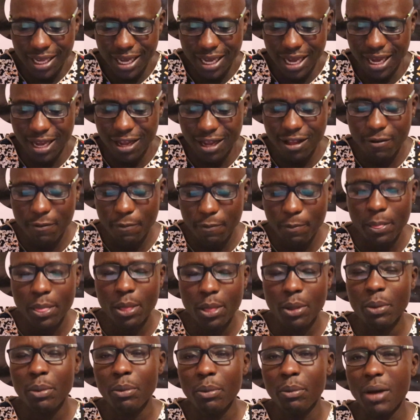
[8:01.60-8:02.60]
there,
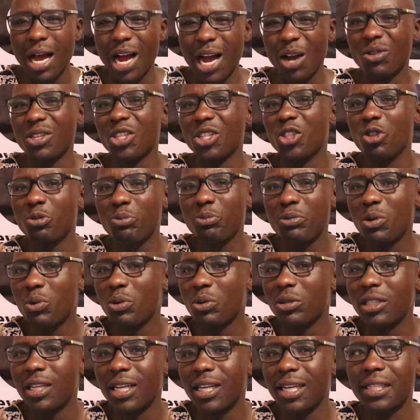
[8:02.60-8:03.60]
according to me,
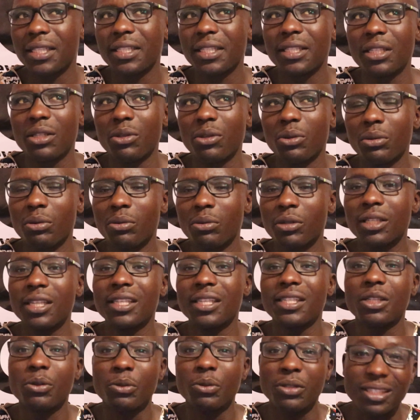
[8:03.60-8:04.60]
was
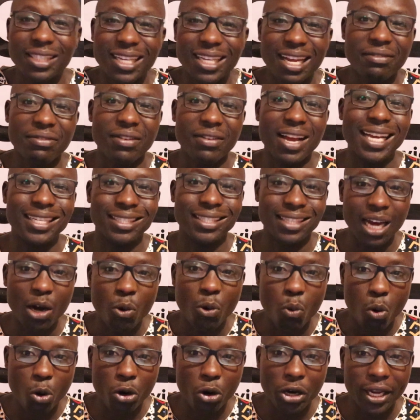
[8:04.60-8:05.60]
just to serve as
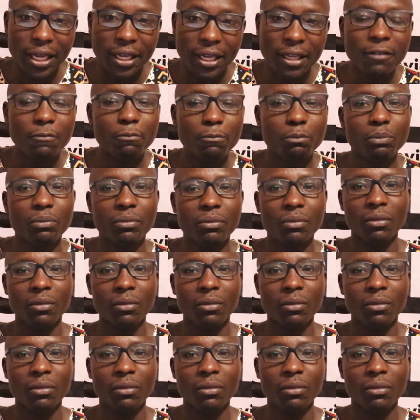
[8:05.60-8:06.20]
a warning